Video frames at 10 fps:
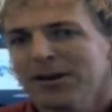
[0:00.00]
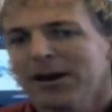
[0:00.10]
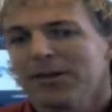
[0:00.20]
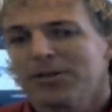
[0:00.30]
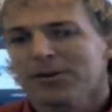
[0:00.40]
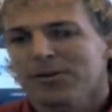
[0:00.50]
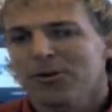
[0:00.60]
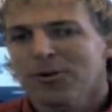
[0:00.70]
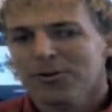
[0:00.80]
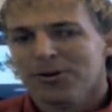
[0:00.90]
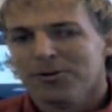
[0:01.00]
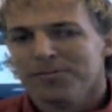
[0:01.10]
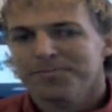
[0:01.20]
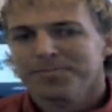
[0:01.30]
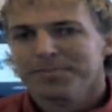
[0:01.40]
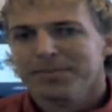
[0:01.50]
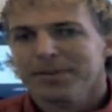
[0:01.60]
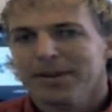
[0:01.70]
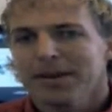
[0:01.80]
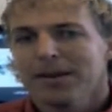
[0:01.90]
in the third quarter.
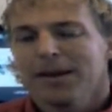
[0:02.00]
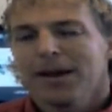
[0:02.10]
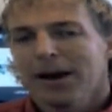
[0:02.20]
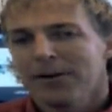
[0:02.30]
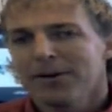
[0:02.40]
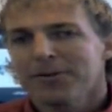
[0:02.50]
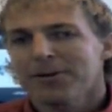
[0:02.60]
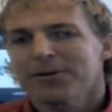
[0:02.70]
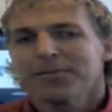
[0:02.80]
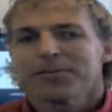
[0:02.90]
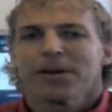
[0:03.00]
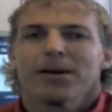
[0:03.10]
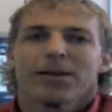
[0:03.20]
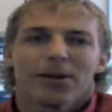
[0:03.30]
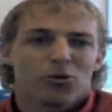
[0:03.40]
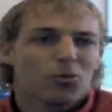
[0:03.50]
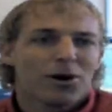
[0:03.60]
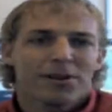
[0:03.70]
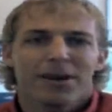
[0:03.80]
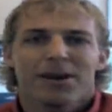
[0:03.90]
However, there's
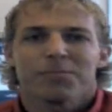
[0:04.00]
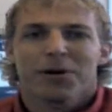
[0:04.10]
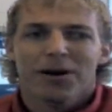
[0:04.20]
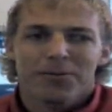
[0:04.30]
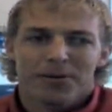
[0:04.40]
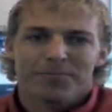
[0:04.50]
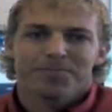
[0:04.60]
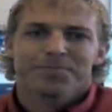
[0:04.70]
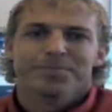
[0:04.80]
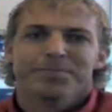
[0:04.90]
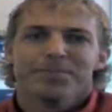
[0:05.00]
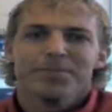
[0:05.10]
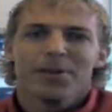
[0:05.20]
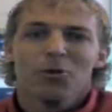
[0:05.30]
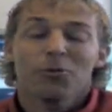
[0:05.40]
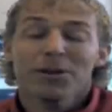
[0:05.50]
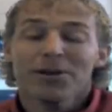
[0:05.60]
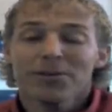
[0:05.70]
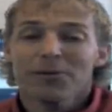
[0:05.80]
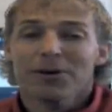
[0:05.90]
one key problem. We
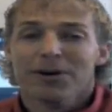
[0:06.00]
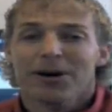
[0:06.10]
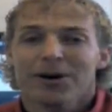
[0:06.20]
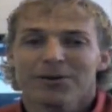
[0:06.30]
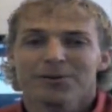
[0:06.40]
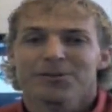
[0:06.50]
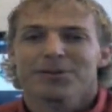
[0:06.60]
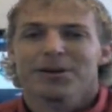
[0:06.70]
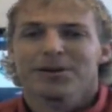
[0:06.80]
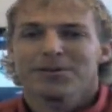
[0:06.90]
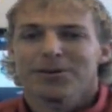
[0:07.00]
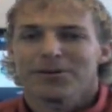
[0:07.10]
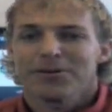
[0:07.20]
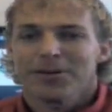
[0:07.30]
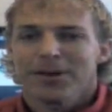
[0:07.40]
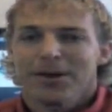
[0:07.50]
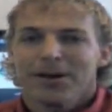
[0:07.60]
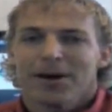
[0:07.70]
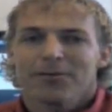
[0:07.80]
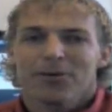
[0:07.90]
don't know what Congress is going to do.
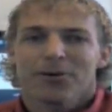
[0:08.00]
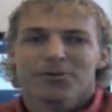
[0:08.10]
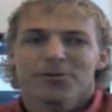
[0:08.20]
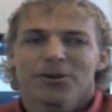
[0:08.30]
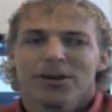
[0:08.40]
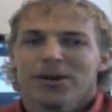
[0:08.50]
Of course,